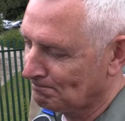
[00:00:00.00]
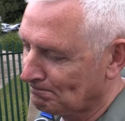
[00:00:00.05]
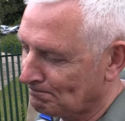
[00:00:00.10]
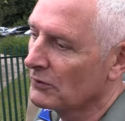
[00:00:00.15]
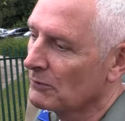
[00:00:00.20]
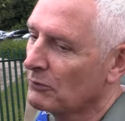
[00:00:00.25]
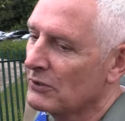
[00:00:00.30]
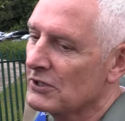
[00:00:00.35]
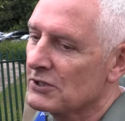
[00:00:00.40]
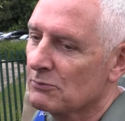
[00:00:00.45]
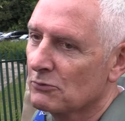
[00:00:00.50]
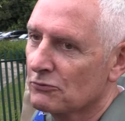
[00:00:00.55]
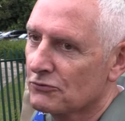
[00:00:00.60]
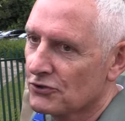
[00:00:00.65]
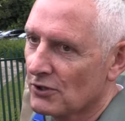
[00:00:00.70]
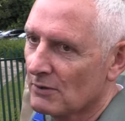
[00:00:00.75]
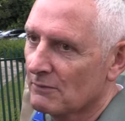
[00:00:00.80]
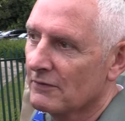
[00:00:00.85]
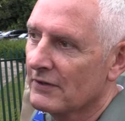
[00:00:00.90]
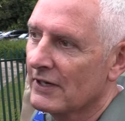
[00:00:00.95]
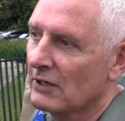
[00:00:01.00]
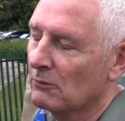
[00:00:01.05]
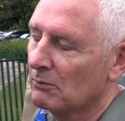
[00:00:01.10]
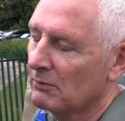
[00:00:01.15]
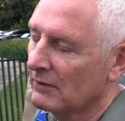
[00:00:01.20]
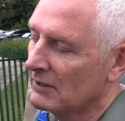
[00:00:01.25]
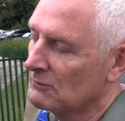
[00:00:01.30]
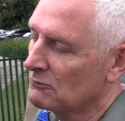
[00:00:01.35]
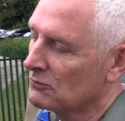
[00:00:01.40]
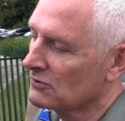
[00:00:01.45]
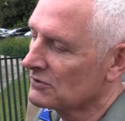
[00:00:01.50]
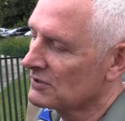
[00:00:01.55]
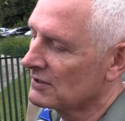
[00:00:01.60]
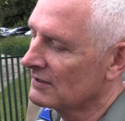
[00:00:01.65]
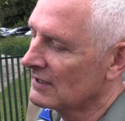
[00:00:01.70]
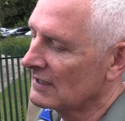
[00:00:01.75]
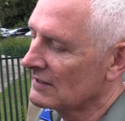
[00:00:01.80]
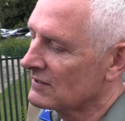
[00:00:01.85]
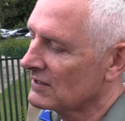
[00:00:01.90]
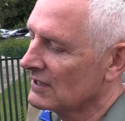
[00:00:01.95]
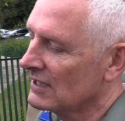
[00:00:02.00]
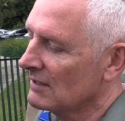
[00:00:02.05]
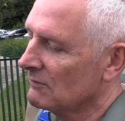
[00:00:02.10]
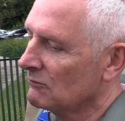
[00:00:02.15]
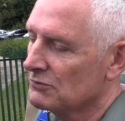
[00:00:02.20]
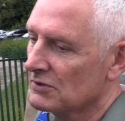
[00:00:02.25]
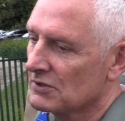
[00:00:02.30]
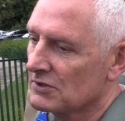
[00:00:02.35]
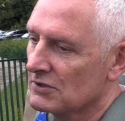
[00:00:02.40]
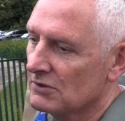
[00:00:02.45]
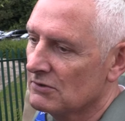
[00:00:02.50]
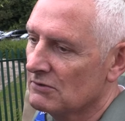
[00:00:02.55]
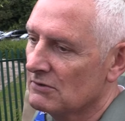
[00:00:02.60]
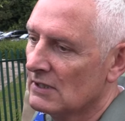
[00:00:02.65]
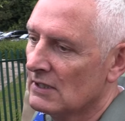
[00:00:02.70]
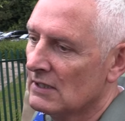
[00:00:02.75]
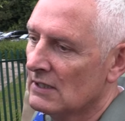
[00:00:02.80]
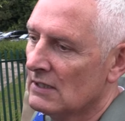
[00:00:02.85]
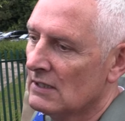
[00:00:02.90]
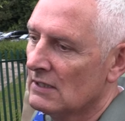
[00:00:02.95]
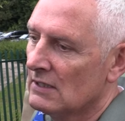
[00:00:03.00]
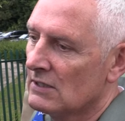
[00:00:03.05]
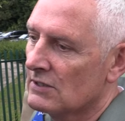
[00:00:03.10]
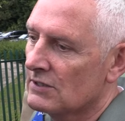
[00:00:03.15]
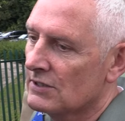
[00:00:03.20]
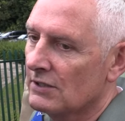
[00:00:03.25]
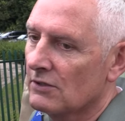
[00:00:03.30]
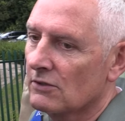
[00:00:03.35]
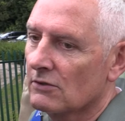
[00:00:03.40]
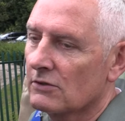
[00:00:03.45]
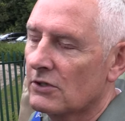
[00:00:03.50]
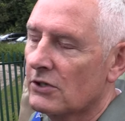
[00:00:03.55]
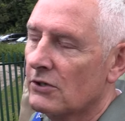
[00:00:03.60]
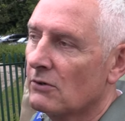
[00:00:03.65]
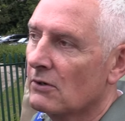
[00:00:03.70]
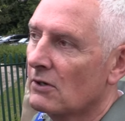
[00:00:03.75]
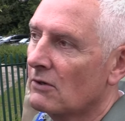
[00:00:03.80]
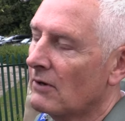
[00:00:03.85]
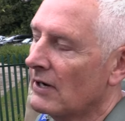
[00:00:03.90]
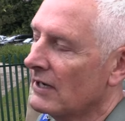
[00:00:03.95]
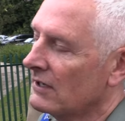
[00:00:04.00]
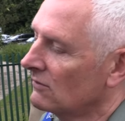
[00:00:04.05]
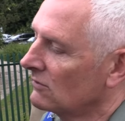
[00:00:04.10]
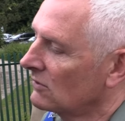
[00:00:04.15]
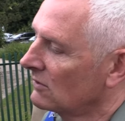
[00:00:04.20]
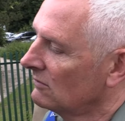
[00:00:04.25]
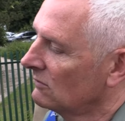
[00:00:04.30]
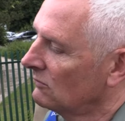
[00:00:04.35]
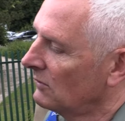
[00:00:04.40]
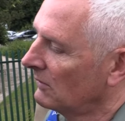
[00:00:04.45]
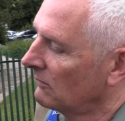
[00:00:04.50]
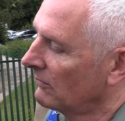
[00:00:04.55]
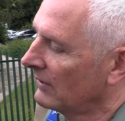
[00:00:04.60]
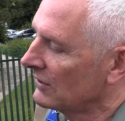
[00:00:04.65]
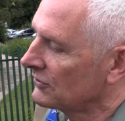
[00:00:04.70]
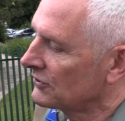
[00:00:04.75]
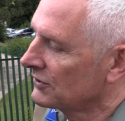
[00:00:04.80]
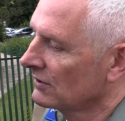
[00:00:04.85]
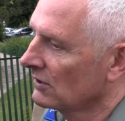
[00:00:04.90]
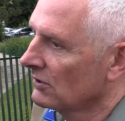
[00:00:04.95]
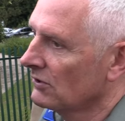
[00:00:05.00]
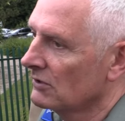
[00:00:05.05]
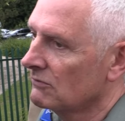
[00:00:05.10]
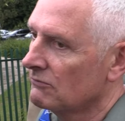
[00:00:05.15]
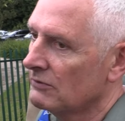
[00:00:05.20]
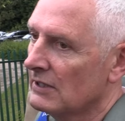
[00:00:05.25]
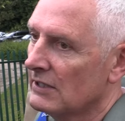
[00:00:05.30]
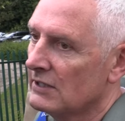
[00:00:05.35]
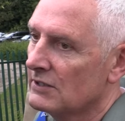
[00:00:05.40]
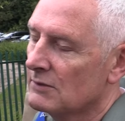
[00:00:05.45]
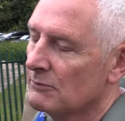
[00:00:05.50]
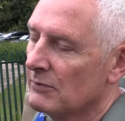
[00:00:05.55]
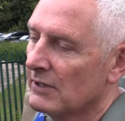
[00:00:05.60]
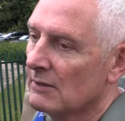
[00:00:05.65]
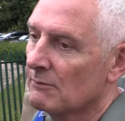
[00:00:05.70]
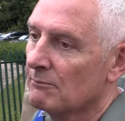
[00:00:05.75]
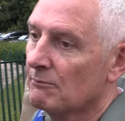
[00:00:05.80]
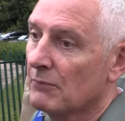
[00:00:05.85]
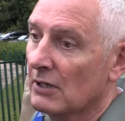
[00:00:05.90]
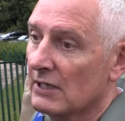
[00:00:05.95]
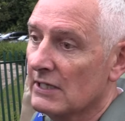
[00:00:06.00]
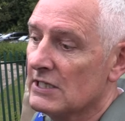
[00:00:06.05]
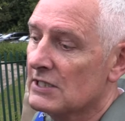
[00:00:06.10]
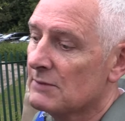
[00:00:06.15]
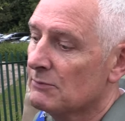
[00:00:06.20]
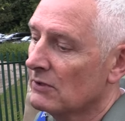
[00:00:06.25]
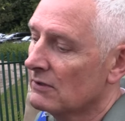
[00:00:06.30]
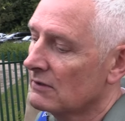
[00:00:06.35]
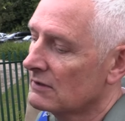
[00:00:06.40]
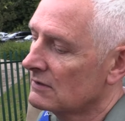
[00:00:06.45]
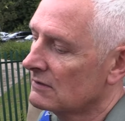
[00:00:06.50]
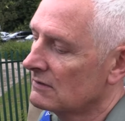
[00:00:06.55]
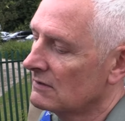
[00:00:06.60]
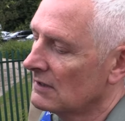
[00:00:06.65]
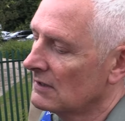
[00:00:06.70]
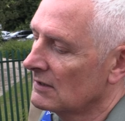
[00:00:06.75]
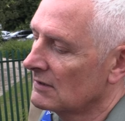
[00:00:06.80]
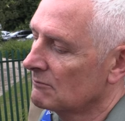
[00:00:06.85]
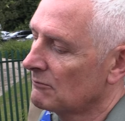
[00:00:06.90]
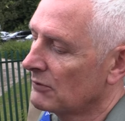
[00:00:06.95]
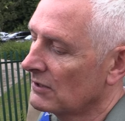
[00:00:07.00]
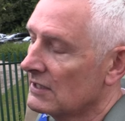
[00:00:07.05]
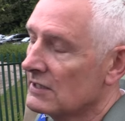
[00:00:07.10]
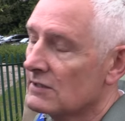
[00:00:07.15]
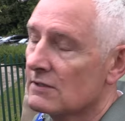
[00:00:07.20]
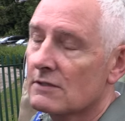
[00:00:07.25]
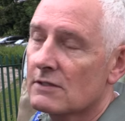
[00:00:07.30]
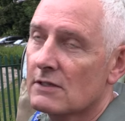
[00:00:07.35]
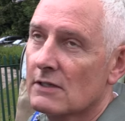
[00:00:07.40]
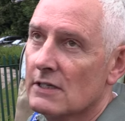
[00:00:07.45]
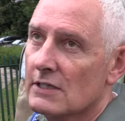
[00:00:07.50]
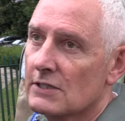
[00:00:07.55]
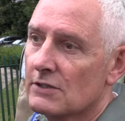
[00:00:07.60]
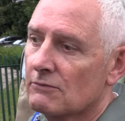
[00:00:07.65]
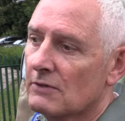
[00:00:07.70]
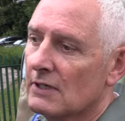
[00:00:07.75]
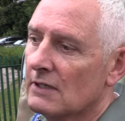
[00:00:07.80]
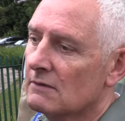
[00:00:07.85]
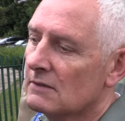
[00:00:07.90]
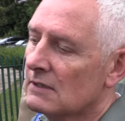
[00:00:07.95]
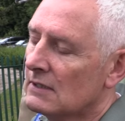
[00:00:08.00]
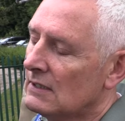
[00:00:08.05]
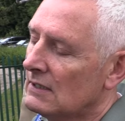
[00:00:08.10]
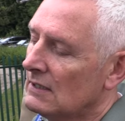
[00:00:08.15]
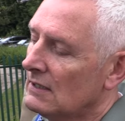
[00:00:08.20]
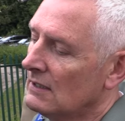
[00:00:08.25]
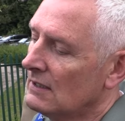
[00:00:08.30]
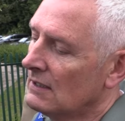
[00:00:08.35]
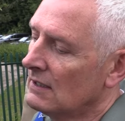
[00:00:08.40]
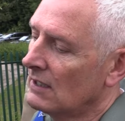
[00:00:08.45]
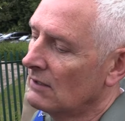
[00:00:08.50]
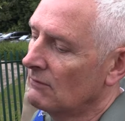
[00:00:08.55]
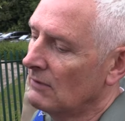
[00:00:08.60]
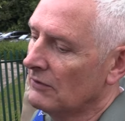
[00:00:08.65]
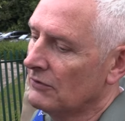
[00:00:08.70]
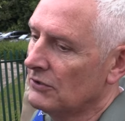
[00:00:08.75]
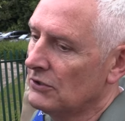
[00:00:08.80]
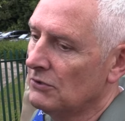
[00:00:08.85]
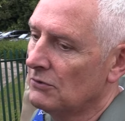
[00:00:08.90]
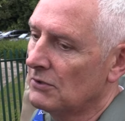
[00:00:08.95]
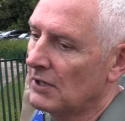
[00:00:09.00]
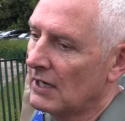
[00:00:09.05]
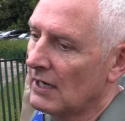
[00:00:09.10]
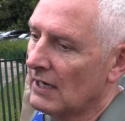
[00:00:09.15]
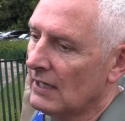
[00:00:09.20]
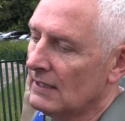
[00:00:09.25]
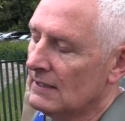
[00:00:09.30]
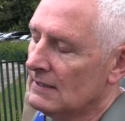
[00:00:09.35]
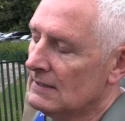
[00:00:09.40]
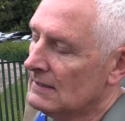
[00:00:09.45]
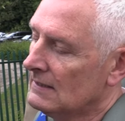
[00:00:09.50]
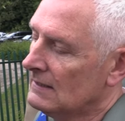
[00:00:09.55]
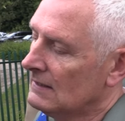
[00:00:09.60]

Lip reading: The principal job of the aeroplane was at that time was to sit on QRA, or quick reaction alert, really, to be a policeman and police disguise around the UK.